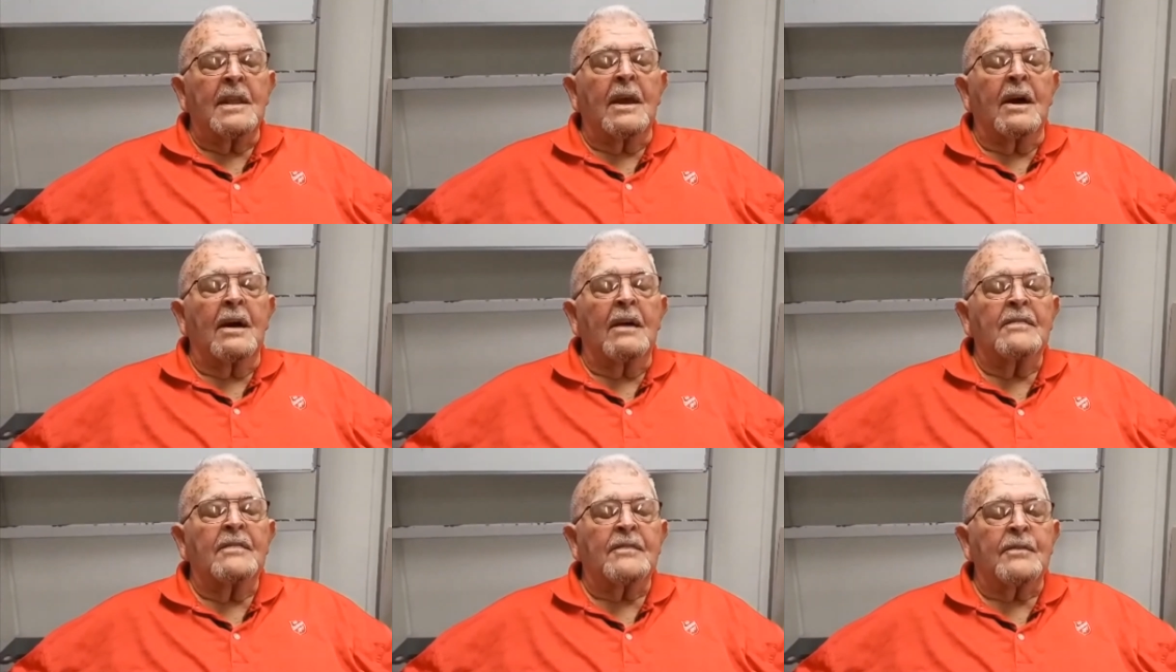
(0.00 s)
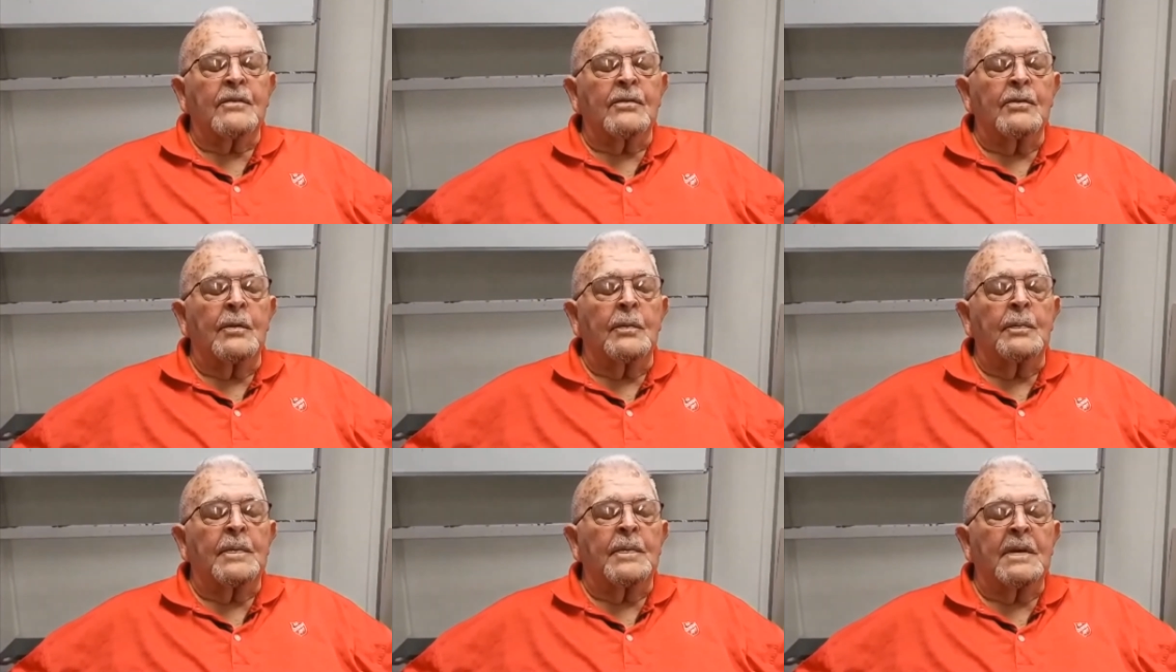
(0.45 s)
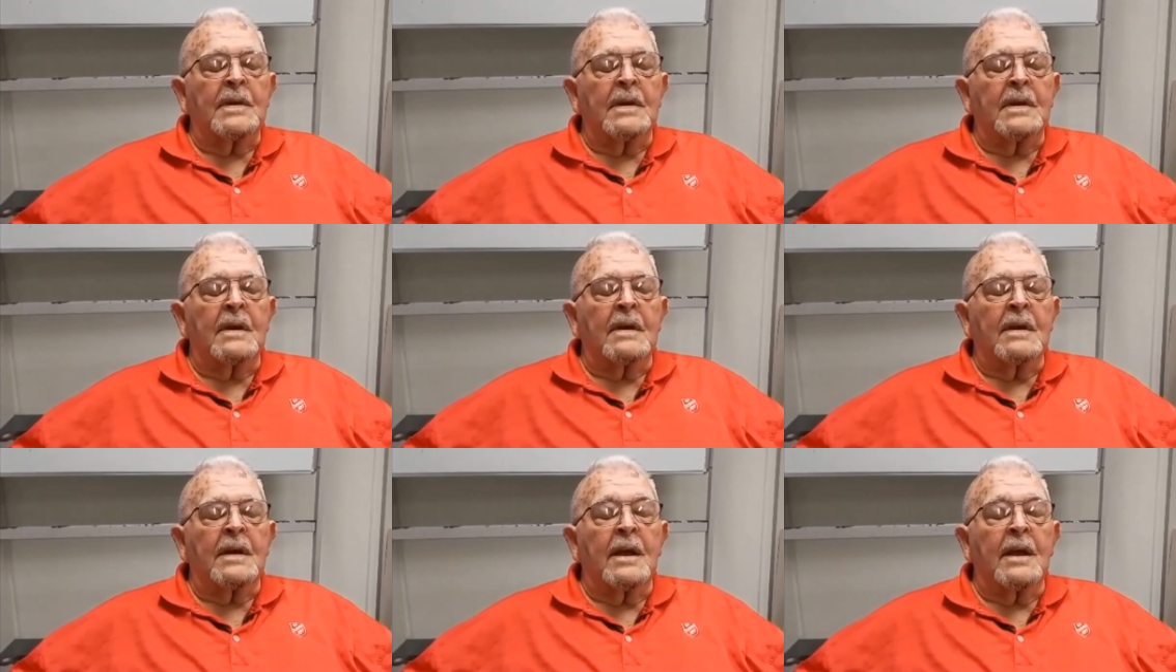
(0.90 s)
the life group
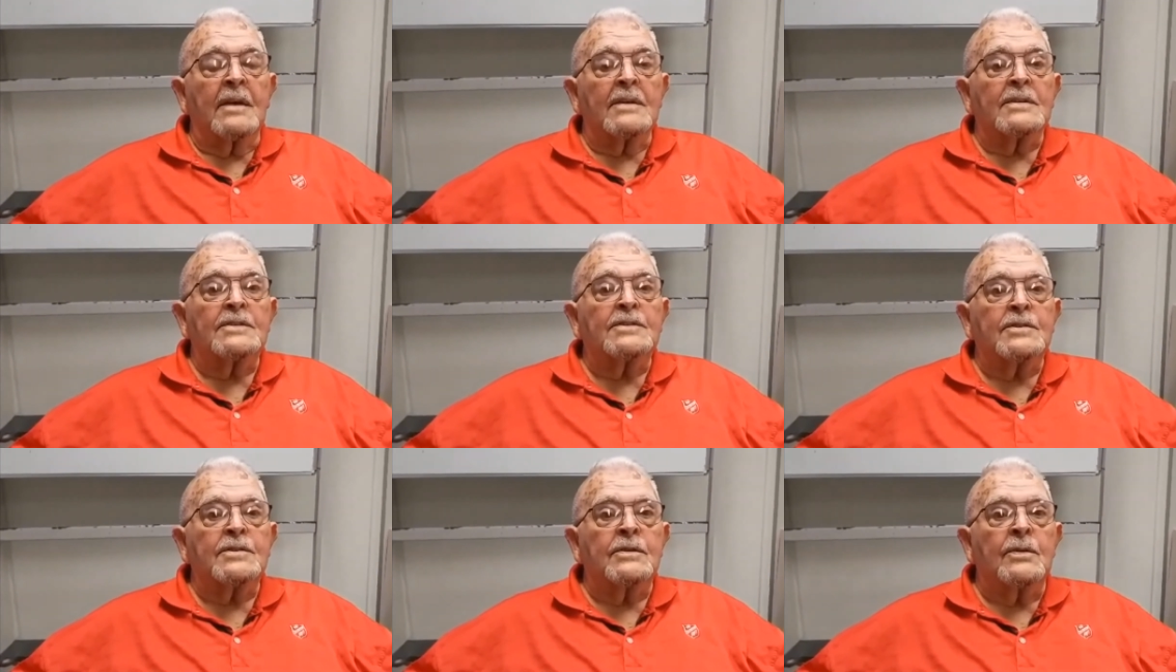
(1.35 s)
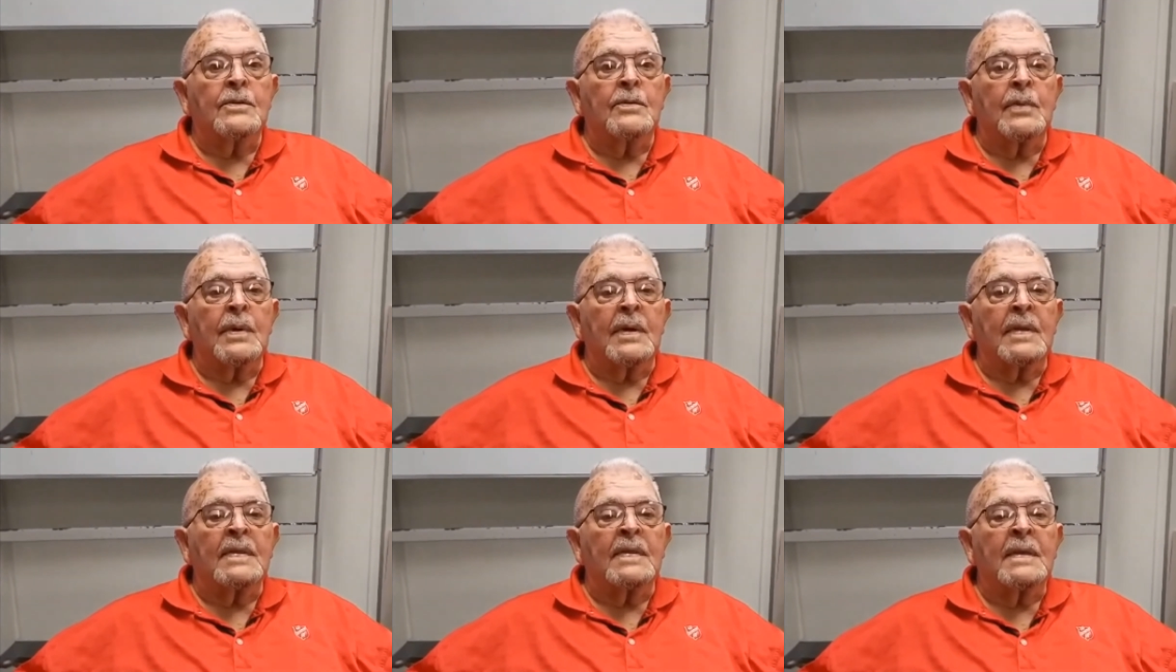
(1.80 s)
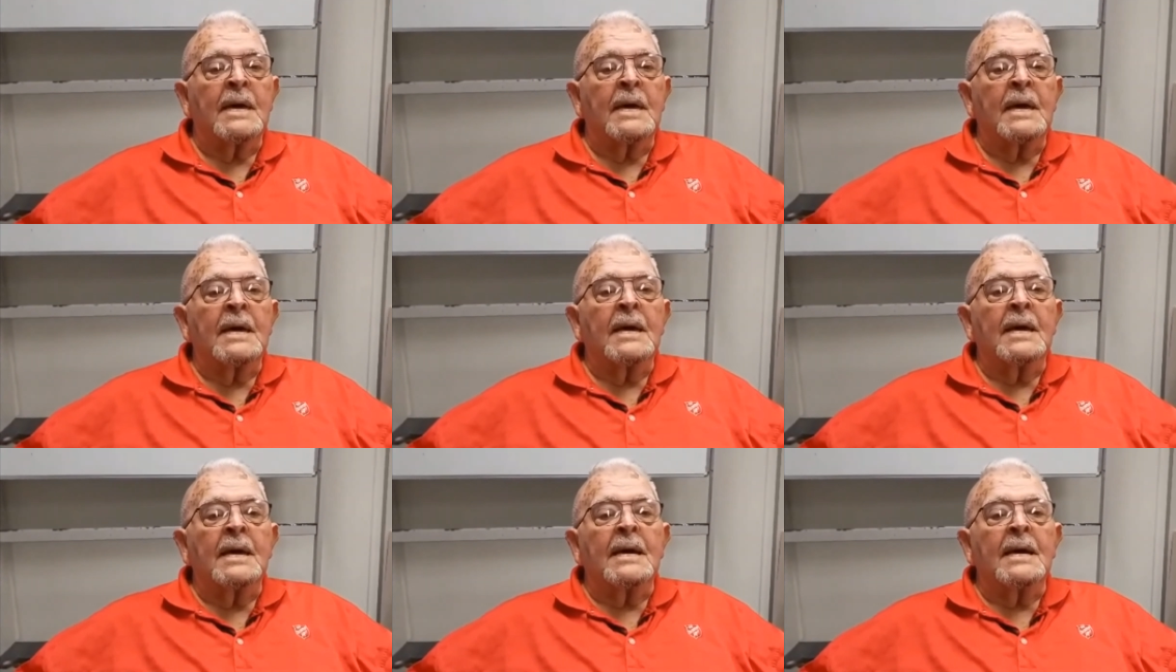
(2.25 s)
that I go to with
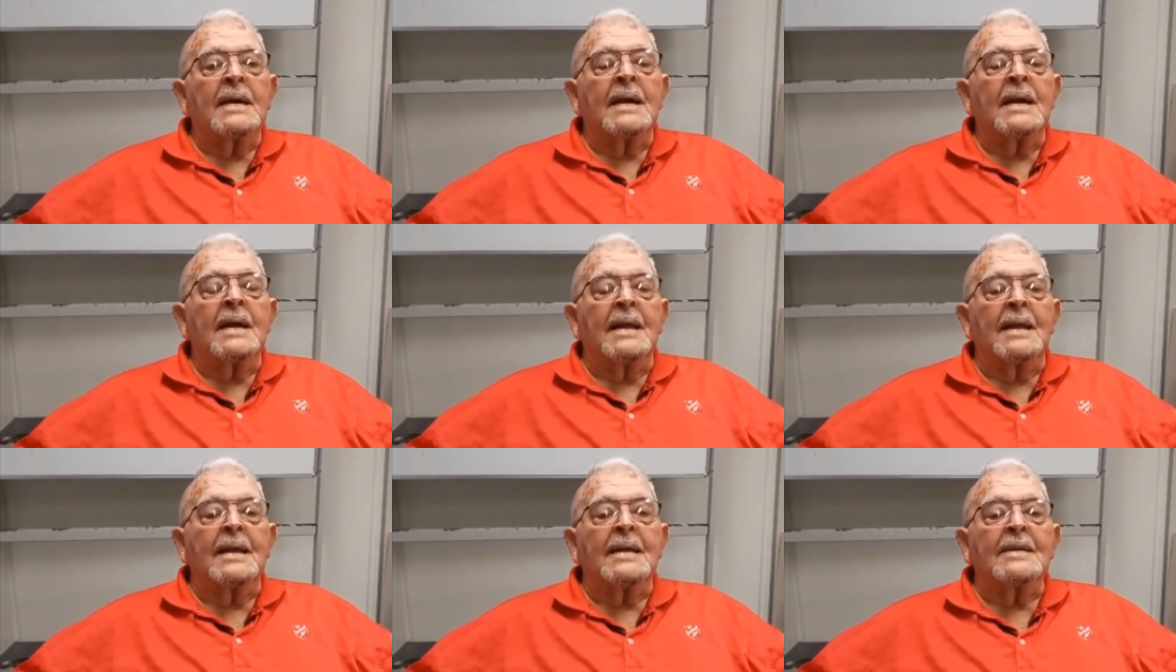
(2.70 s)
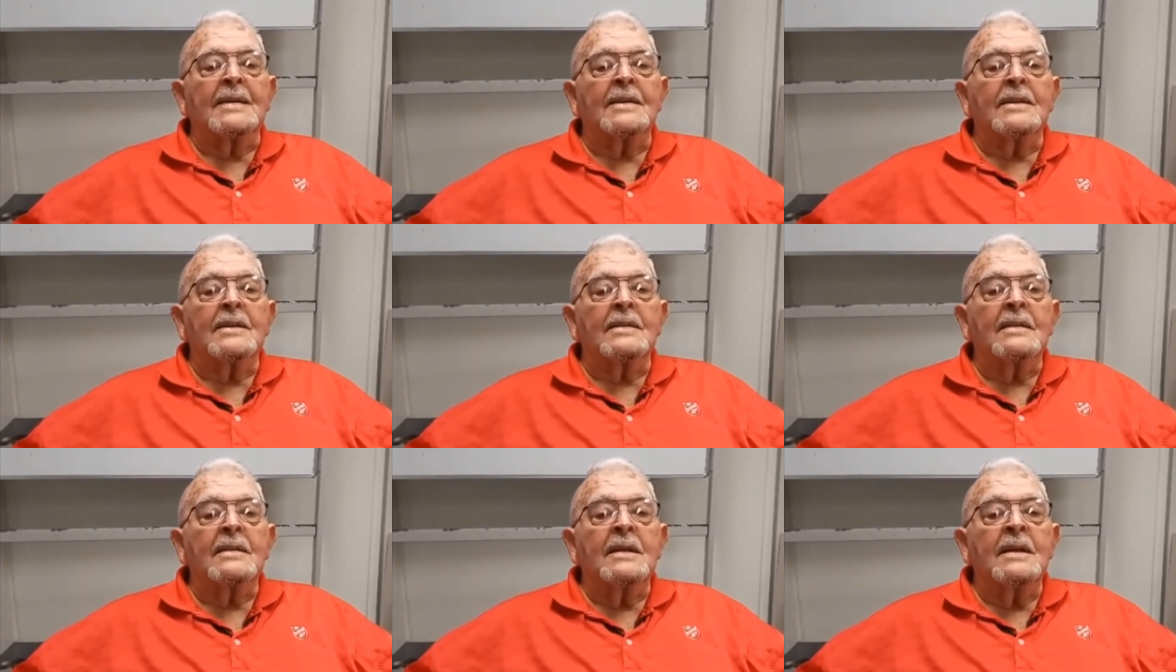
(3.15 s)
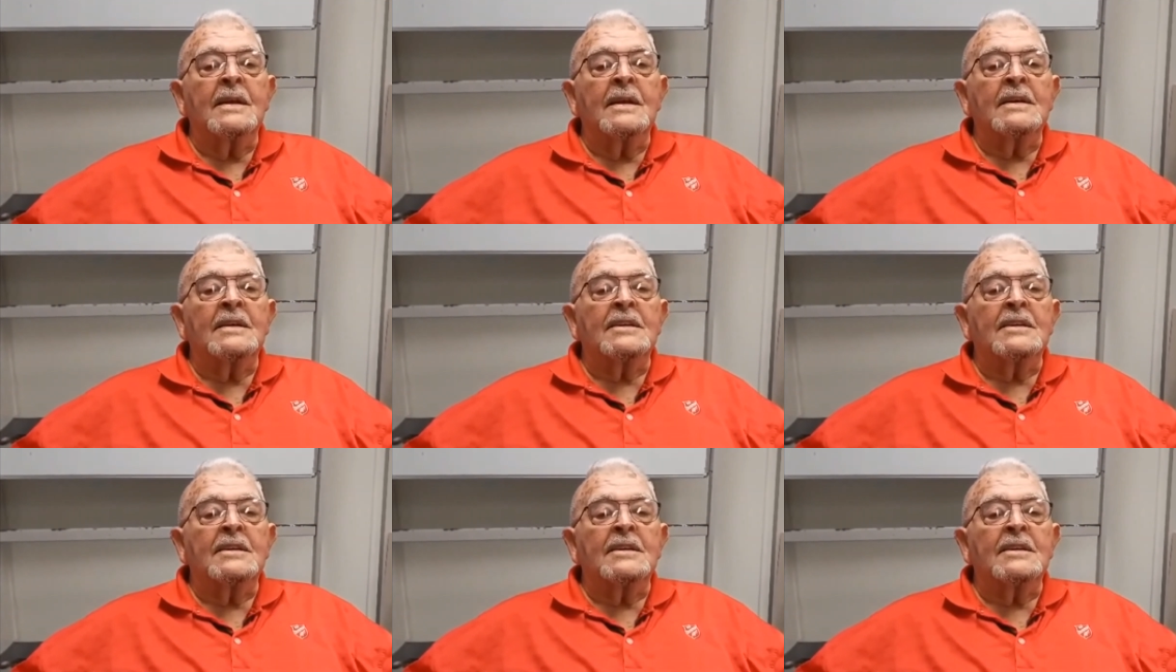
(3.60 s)
Lyndall.